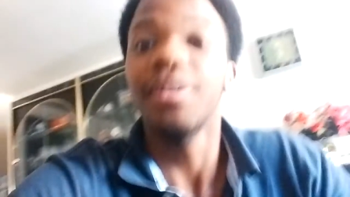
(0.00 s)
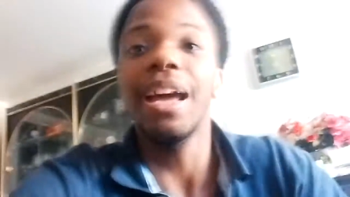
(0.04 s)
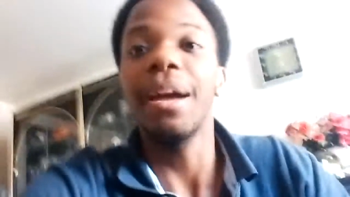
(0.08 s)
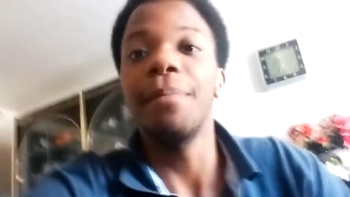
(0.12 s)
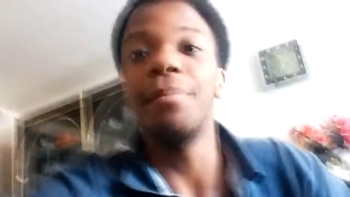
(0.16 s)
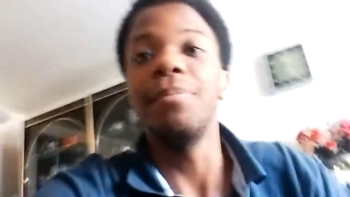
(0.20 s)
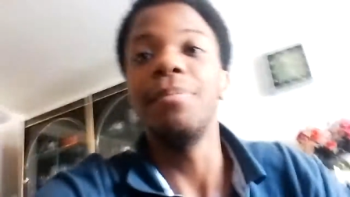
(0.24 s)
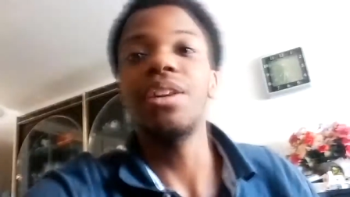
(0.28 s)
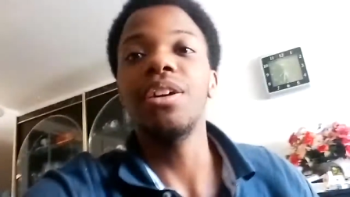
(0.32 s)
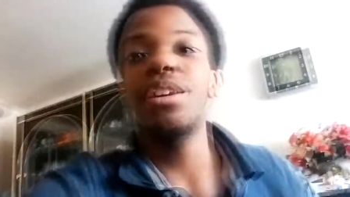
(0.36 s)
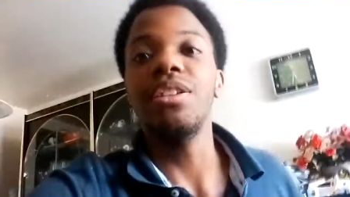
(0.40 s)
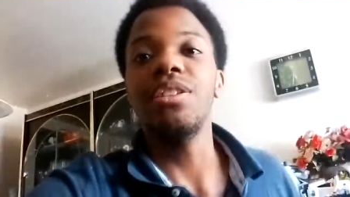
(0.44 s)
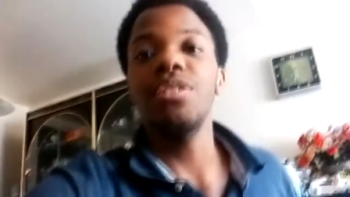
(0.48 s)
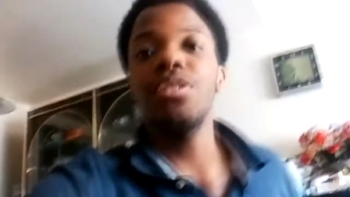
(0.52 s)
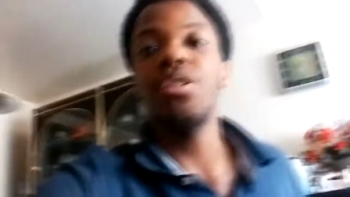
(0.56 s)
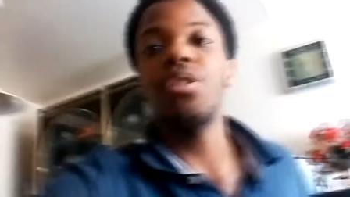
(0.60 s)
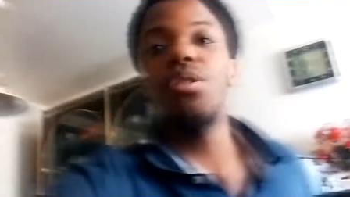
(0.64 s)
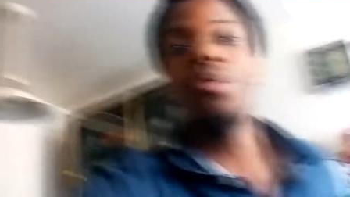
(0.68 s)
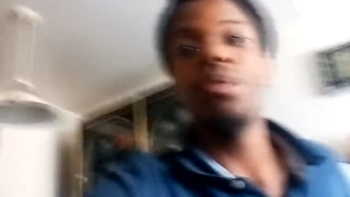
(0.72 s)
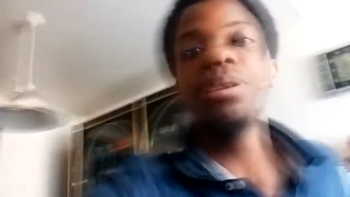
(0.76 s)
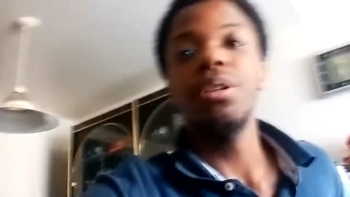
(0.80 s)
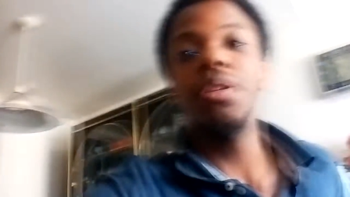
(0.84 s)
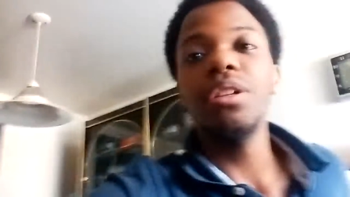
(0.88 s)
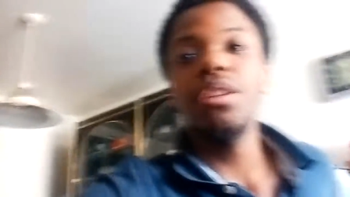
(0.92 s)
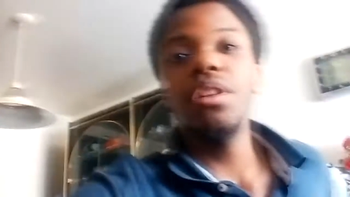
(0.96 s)
that because
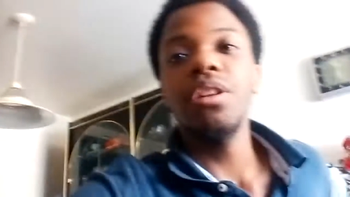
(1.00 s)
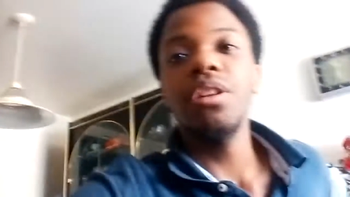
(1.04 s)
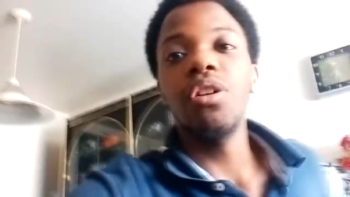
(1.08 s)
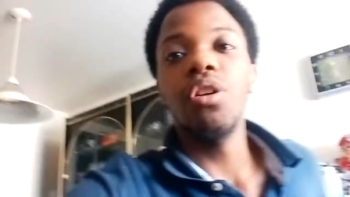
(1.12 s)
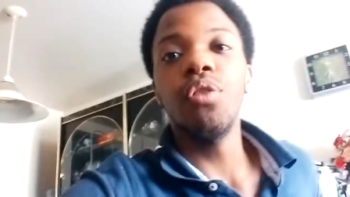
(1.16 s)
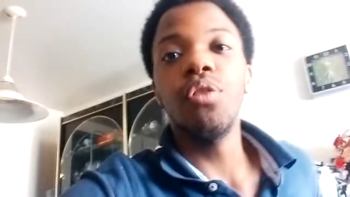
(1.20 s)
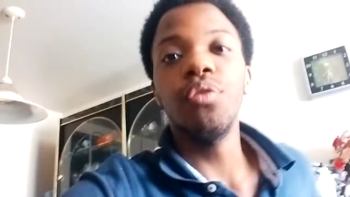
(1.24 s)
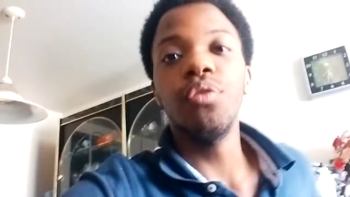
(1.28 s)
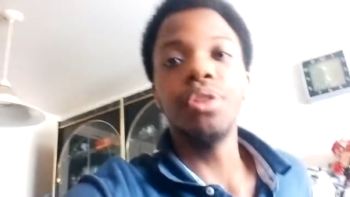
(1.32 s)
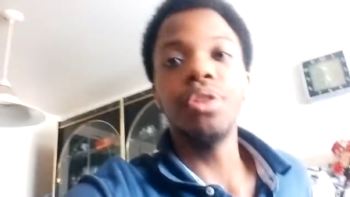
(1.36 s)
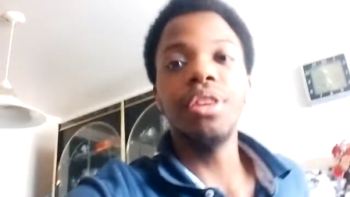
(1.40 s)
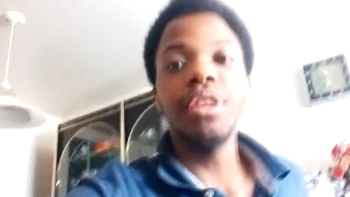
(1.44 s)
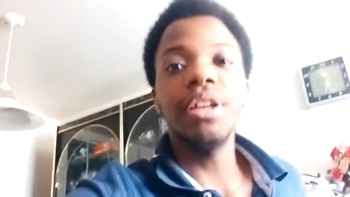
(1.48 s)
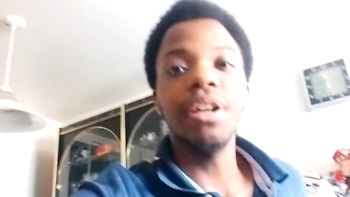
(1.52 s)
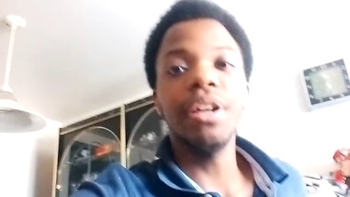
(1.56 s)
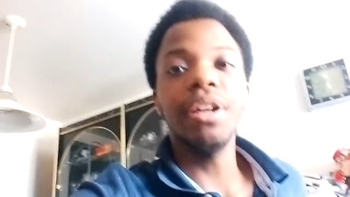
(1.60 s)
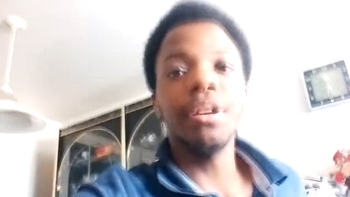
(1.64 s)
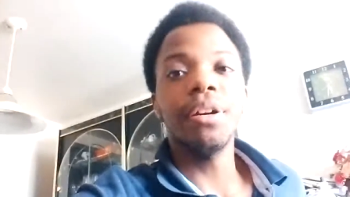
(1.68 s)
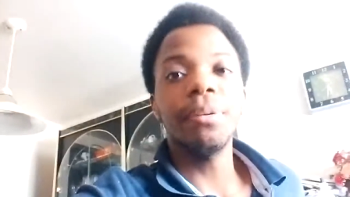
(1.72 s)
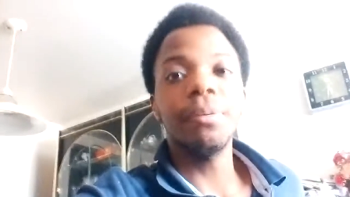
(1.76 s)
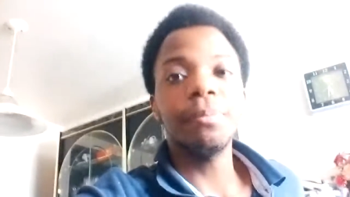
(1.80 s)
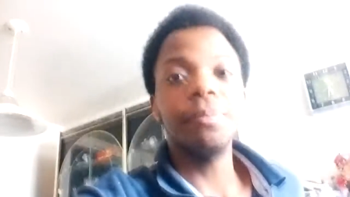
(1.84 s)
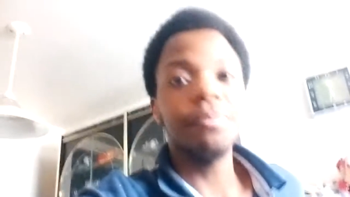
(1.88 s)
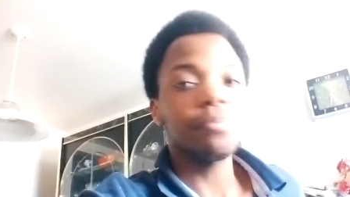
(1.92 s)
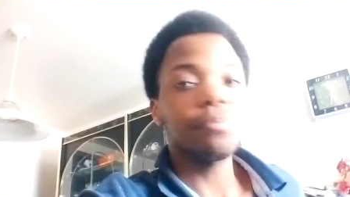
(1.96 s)
yo, over
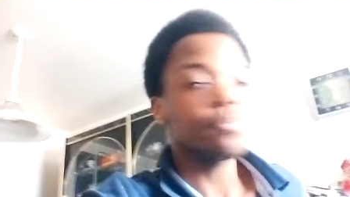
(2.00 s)
there,